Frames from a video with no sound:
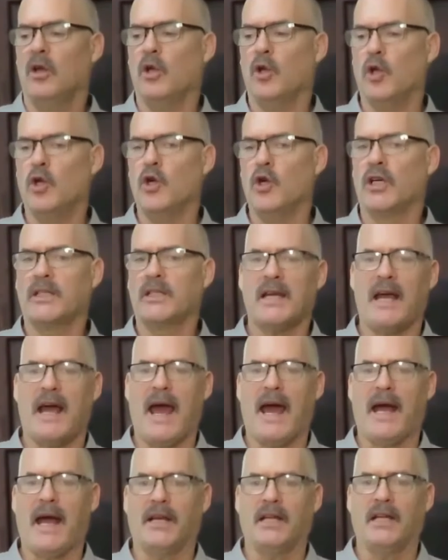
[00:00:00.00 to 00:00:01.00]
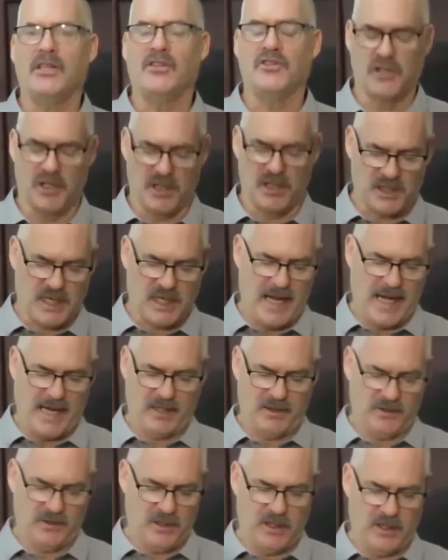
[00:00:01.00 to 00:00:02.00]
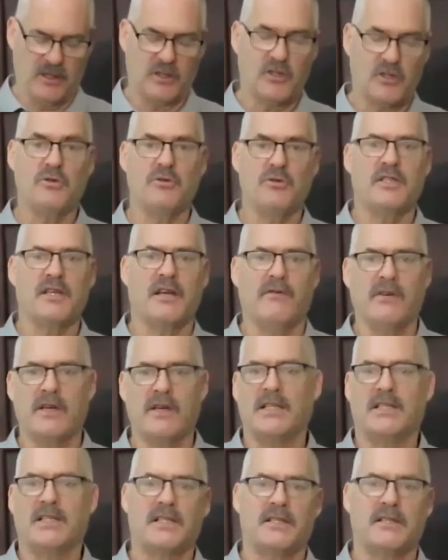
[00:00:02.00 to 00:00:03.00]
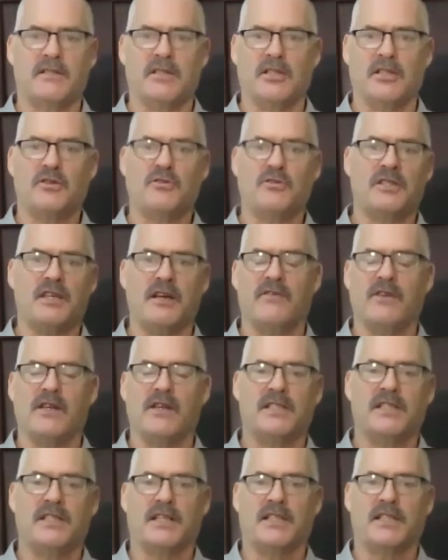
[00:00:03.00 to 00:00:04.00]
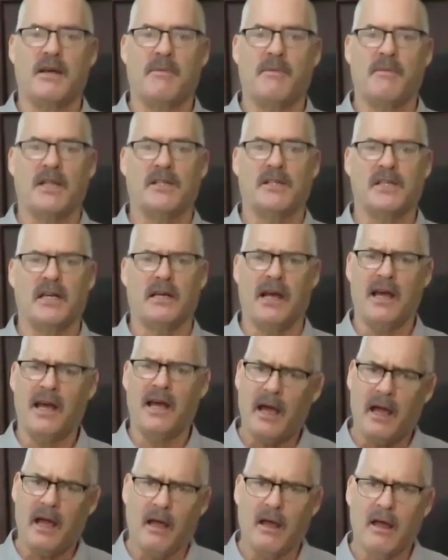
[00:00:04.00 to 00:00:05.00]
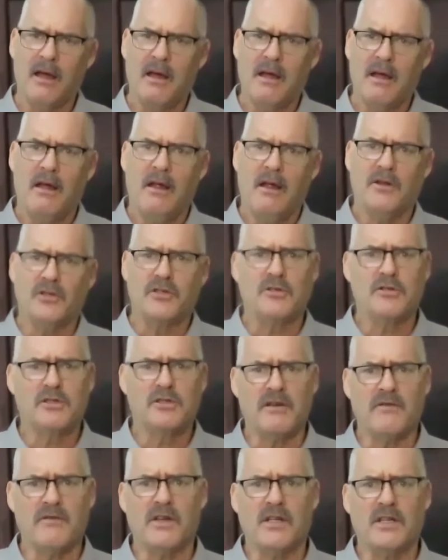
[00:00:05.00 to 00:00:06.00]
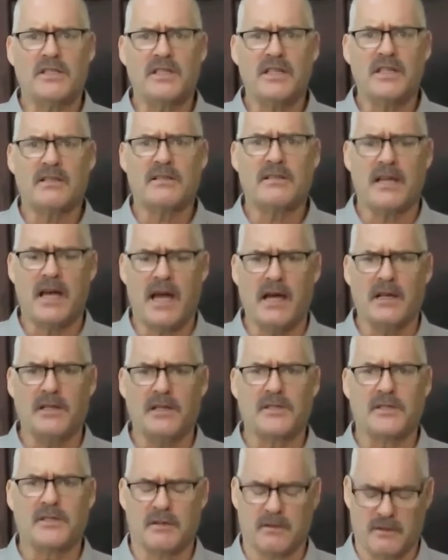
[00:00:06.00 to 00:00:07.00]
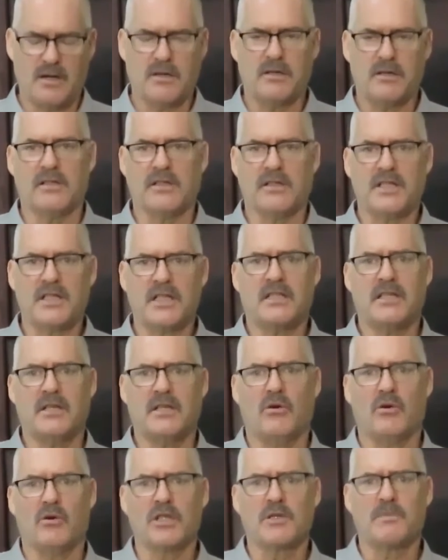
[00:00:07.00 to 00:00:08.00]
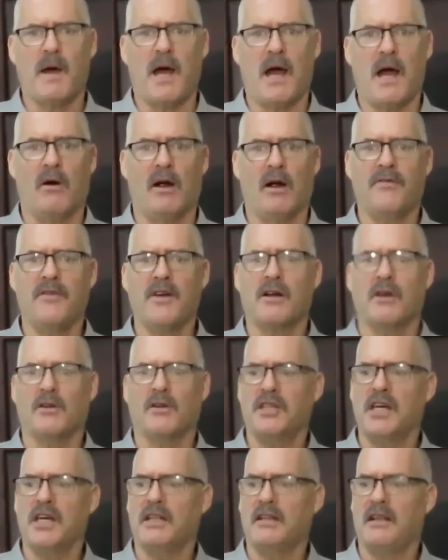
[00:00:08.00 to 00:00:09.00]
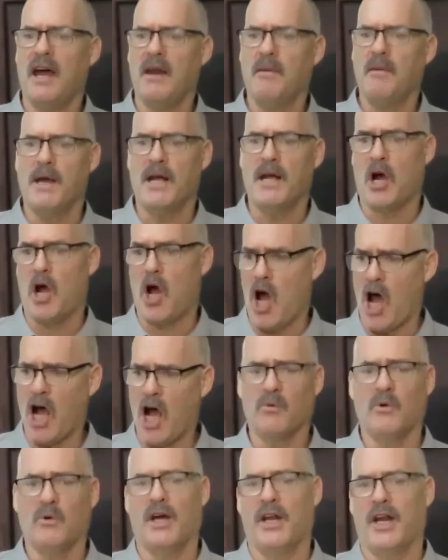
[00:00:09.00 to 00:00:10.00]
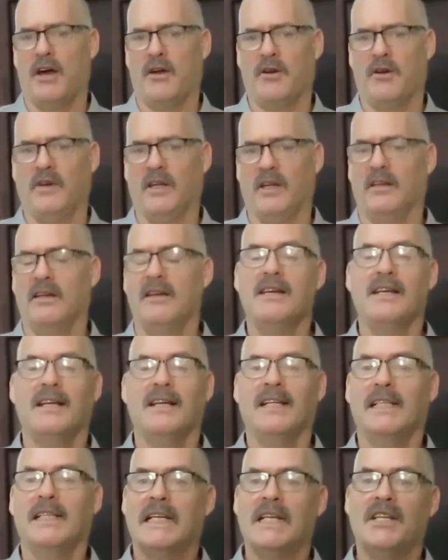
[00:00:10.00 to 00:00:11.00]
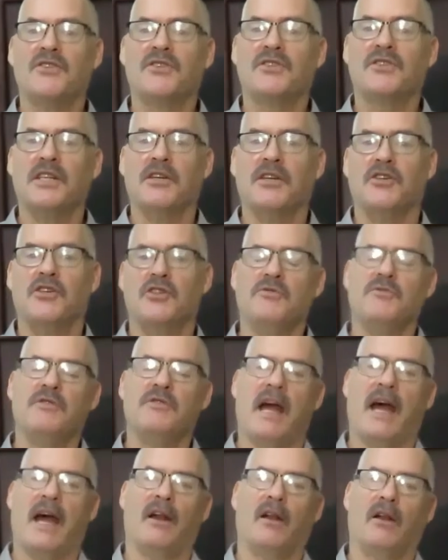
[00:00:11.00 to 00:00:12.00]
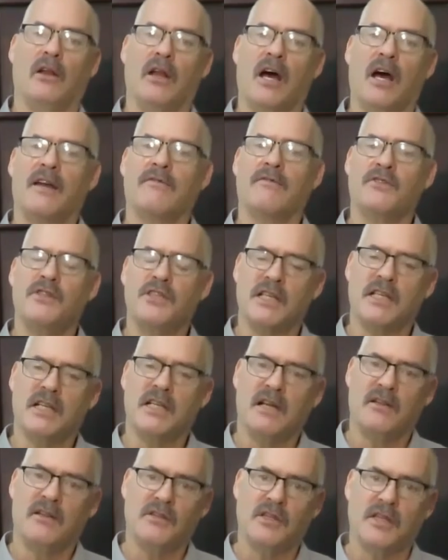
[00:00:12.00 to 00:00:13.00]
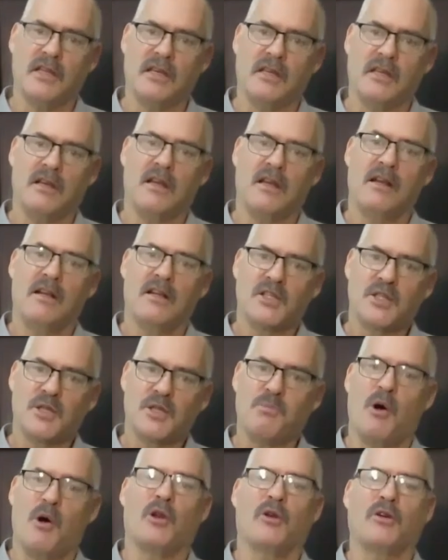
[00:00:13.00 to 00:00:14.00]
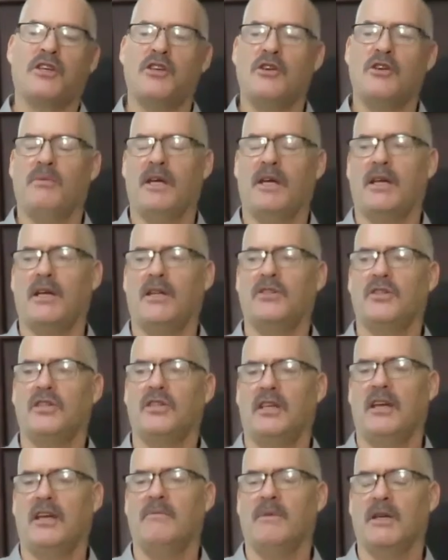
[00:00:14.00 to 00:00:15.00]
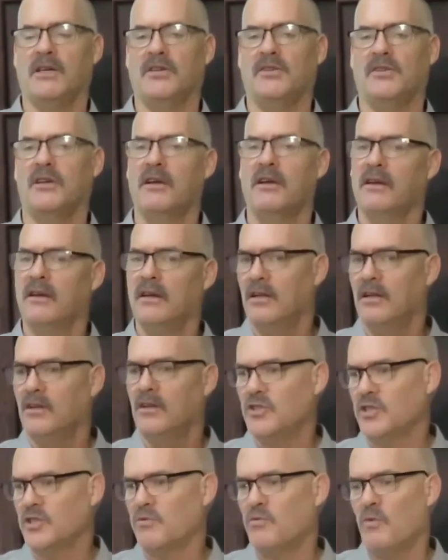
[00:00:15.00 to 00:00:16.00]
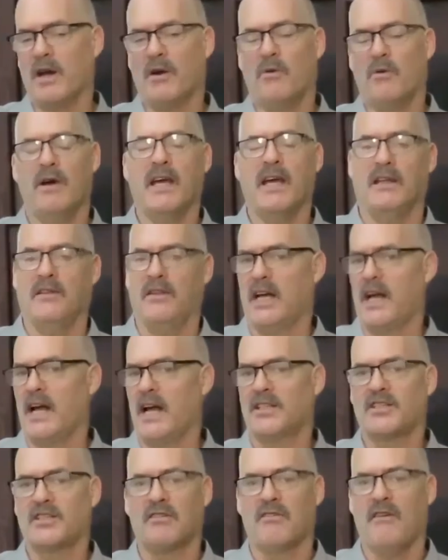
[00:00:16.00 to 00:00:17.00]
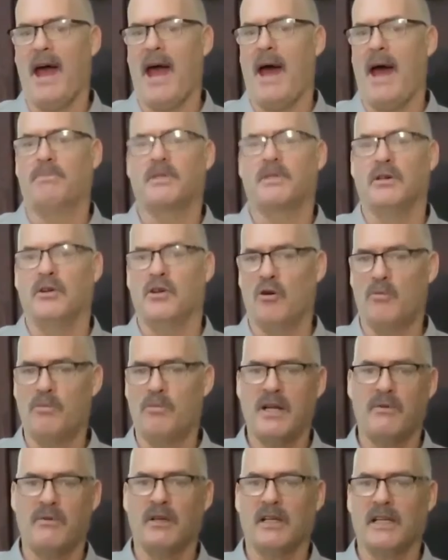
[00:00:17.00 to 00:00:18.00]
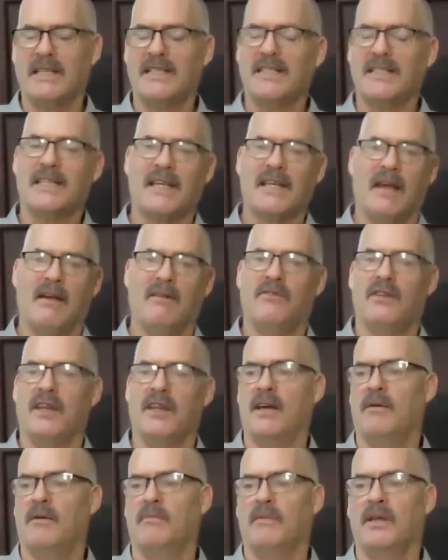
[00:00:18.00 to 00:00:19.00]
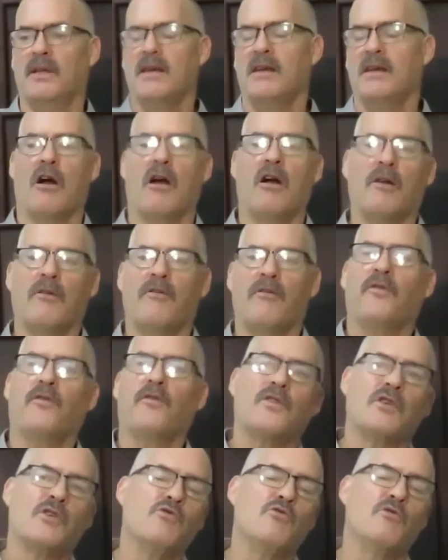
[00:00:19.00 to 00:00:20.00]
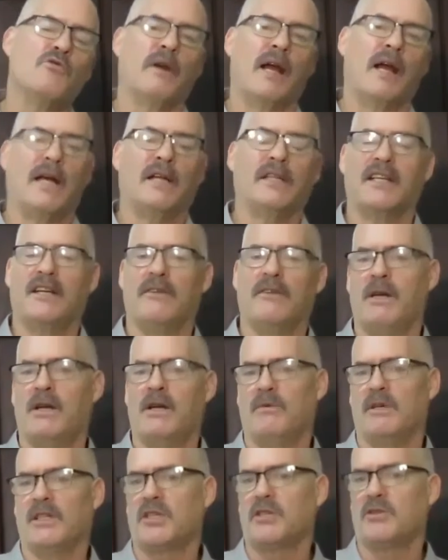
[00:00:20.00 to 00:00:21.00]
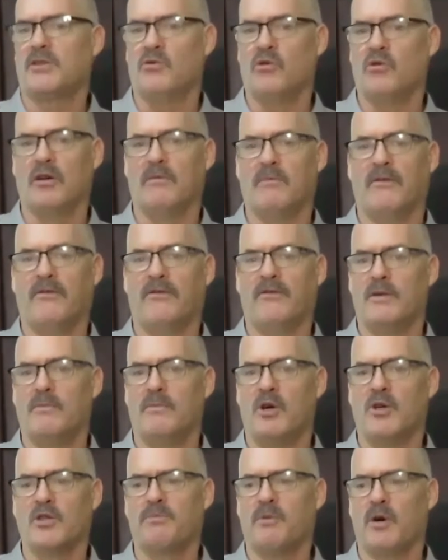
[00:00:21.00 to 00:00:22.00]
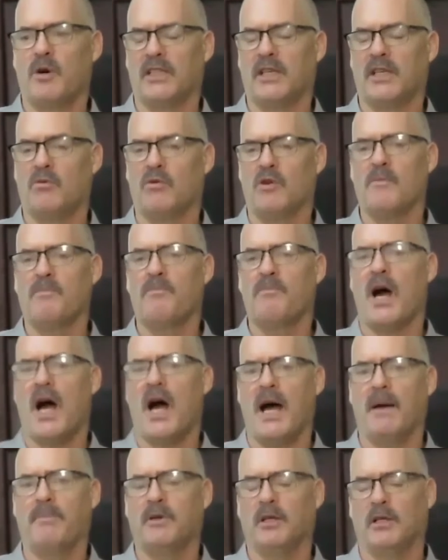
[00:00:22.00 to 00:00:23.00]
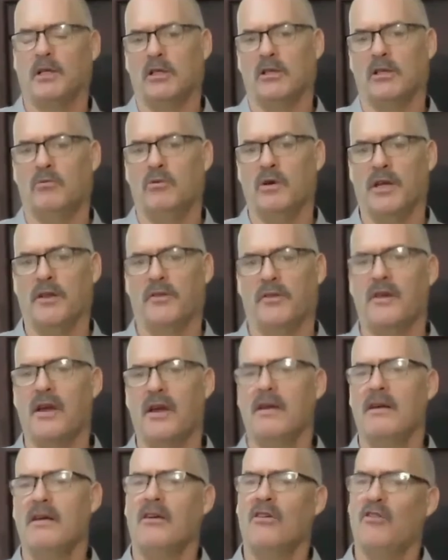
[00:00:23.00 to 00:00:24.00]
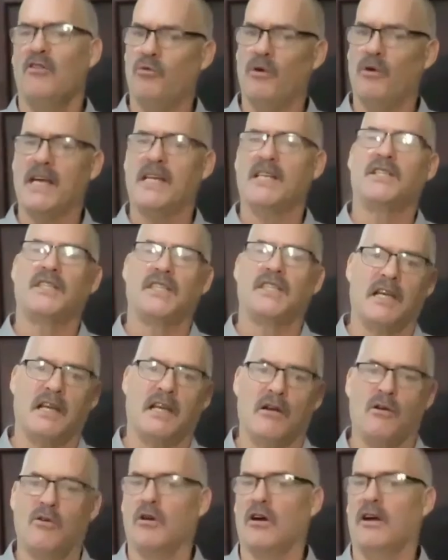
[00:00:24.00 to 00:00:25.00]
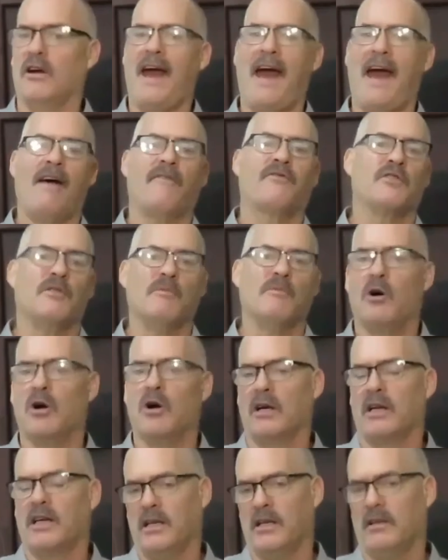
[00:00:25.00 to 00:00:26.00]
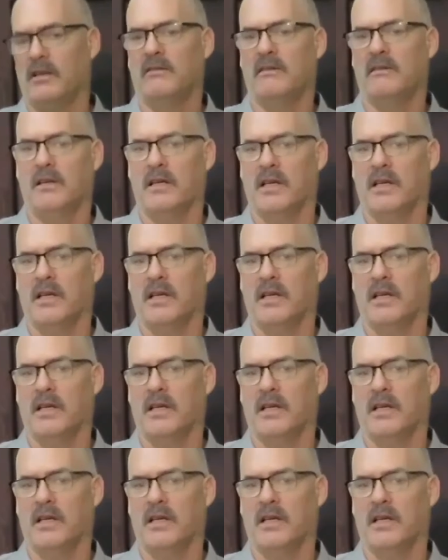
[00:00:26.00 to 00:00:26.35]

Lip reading: looked at engines like the 276 Hemi and said, hey, the 276 has 160 horsepower. I think I'll take that and make a hot rod out of it. They just didn't do that. A lot of the smaller cubic inch Hemis just went away. They got scrapped. Nobody really saved them. There are a few around that have been restored, but for the most part, they weren't popular with racing or aftermarket,